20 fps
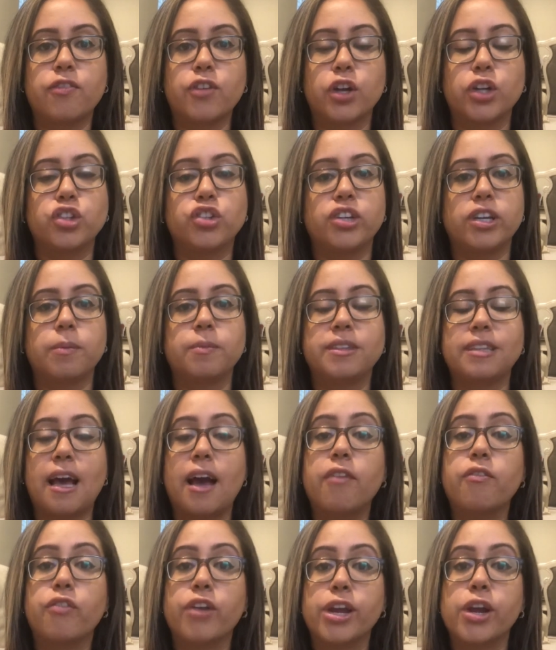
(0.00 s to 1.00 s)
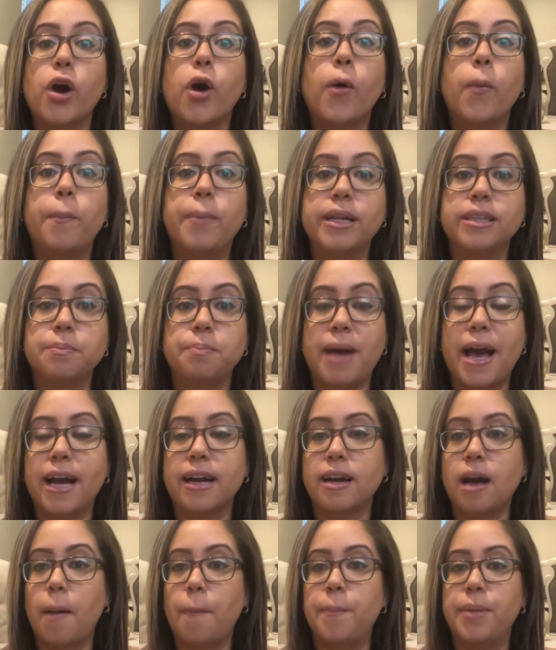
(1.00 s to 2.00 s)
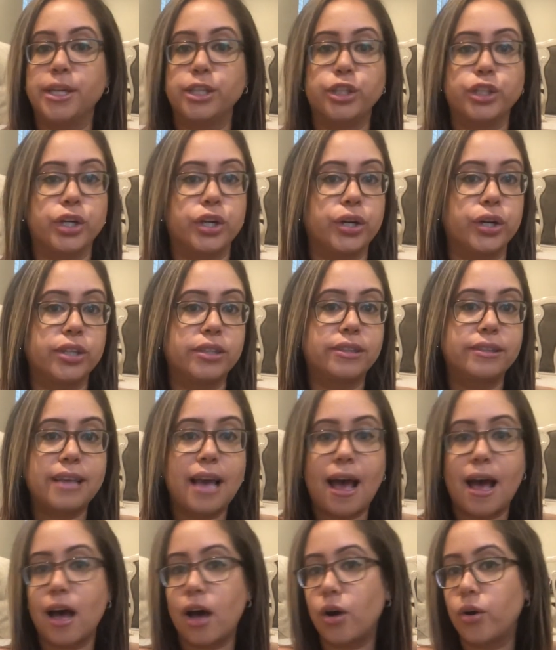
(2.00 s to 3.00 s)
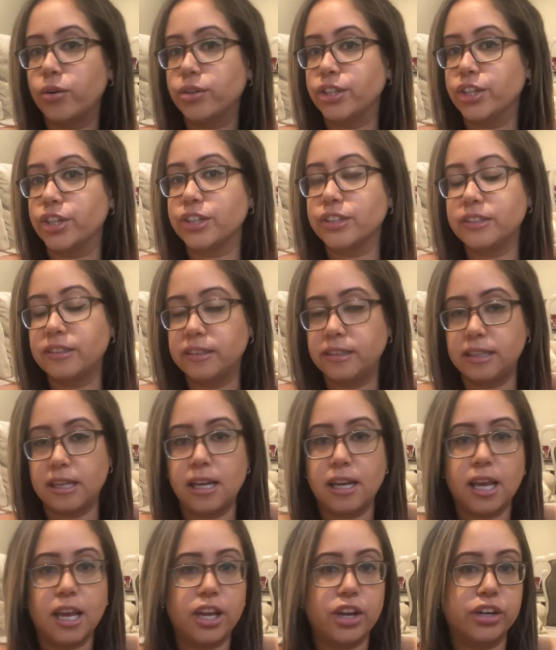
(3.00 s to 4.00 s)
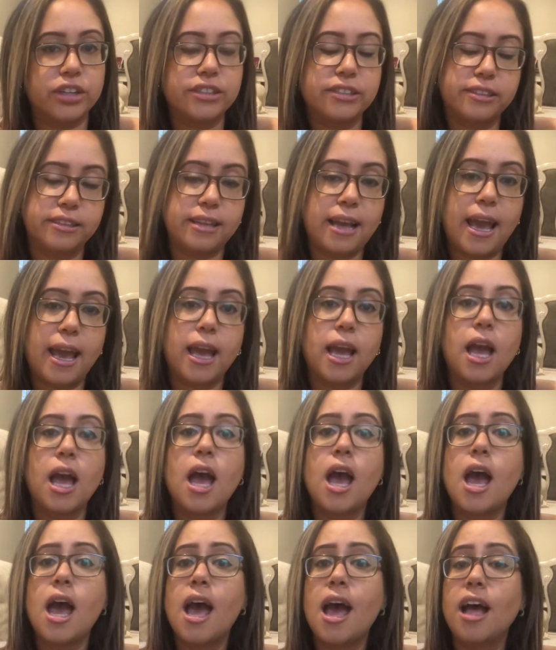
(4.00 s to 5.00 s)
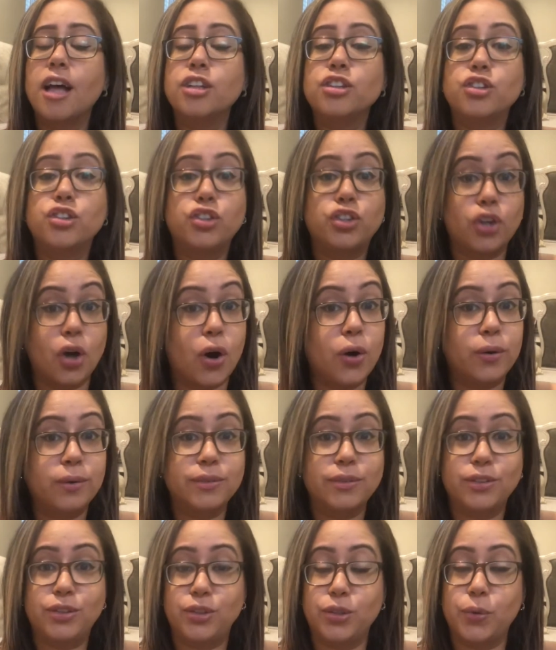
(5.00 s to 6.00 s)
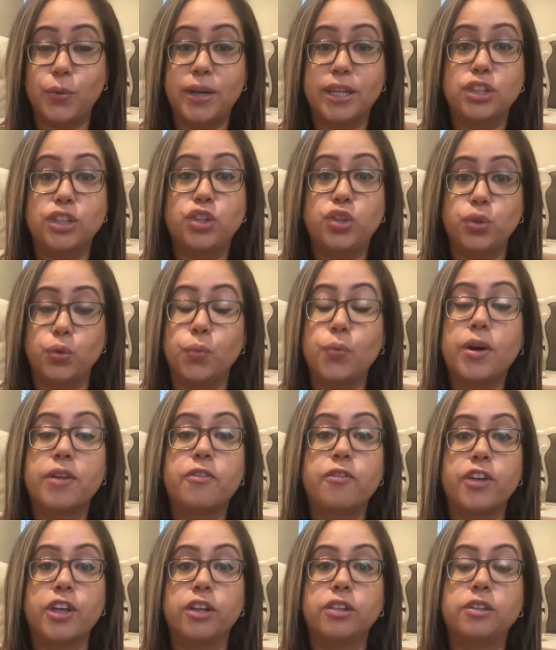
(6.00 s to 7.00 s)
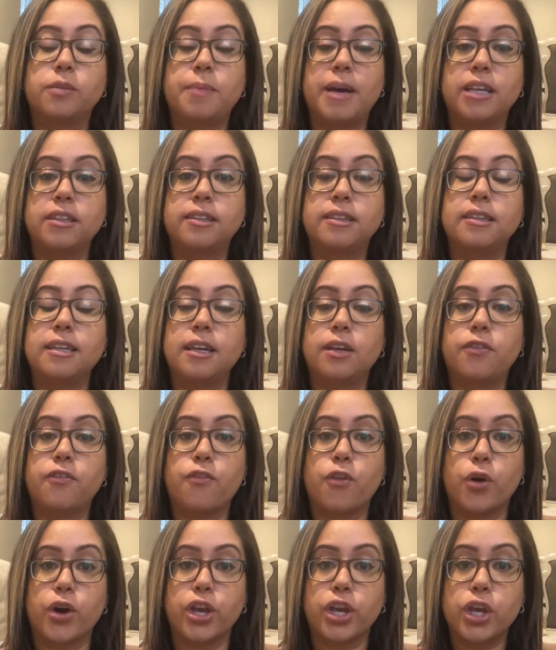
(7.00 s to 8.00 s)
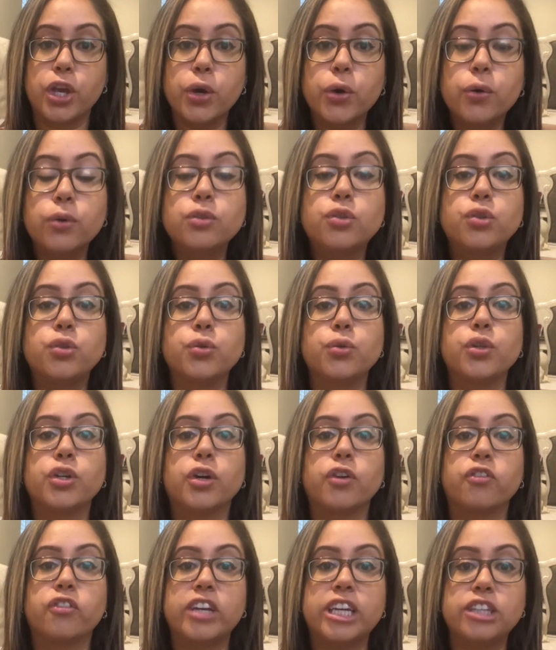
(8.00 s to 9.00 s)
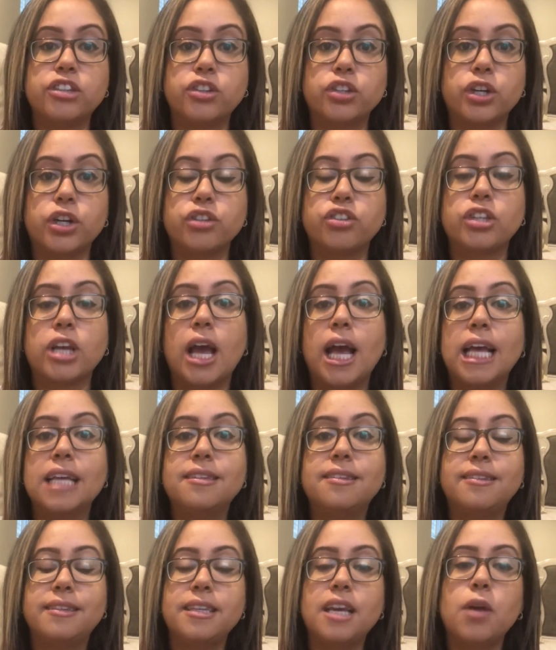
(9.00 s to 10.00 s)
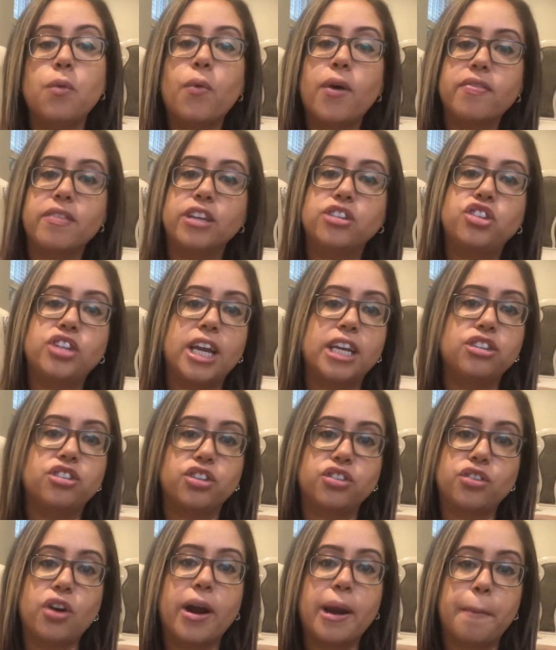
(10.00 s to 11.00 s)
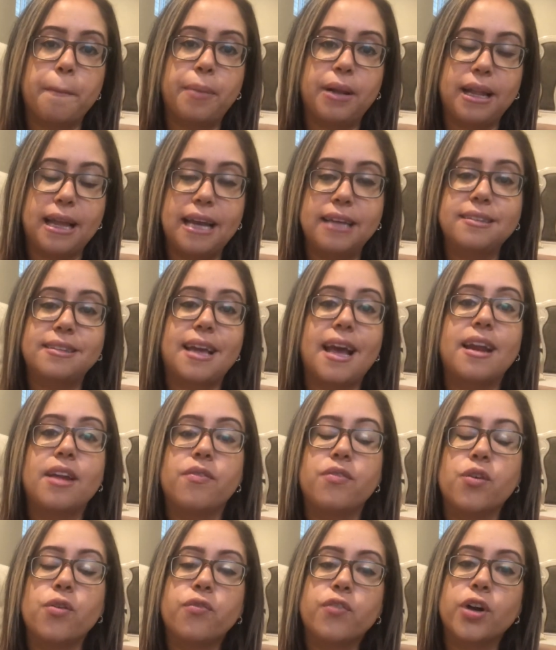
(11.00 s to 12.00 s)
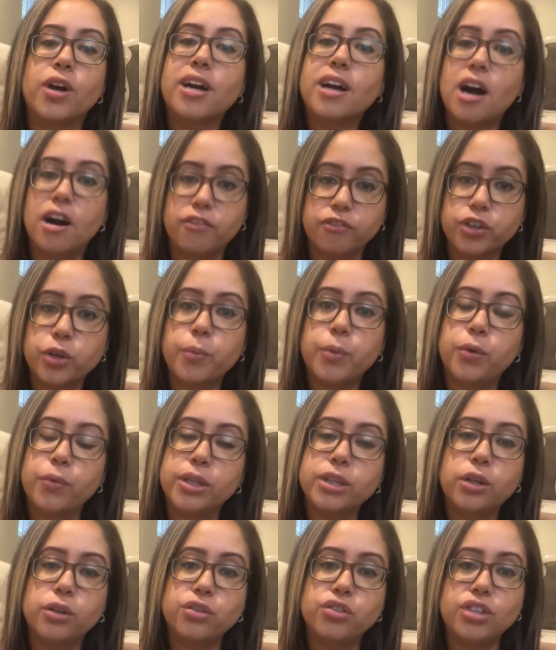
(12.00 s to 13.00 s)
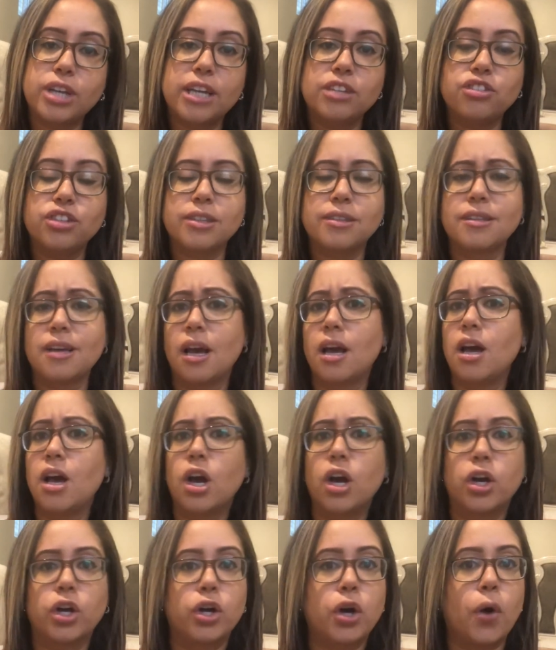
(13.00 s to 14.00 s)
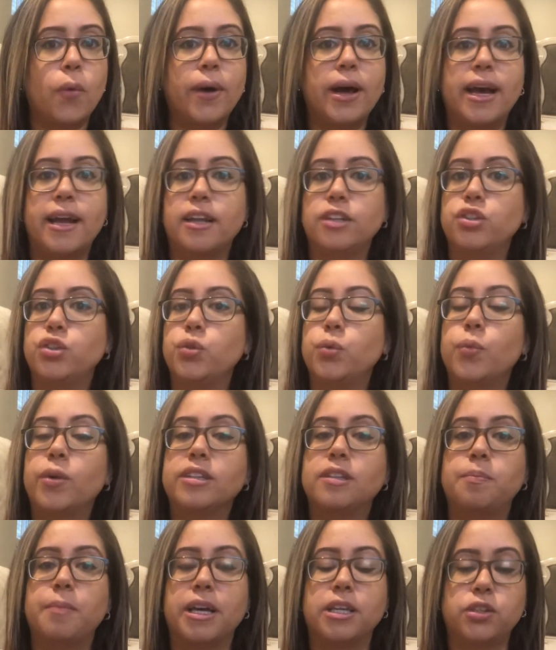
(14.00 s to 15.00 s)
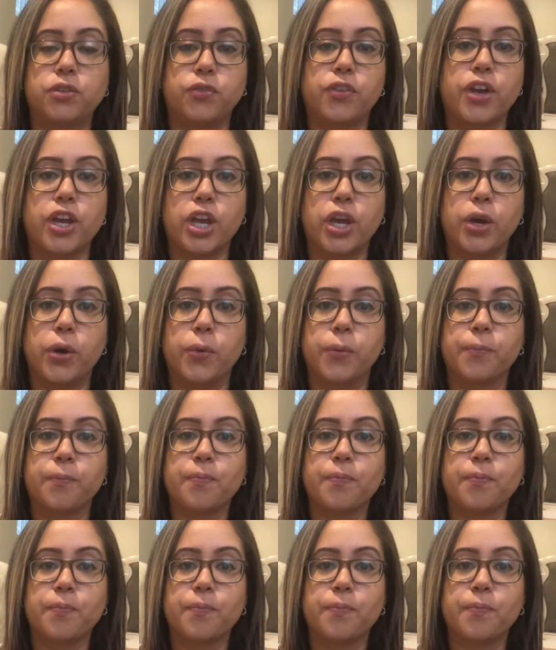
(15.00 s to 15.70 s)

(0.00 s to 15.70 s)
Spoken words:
your gyms have reopened back up in your town, your city, your state, don't do it. Do what feels best for you. Do your research, see what the changes are in place, and if you feel comfortable with those changes, go ahead and do what's best for you.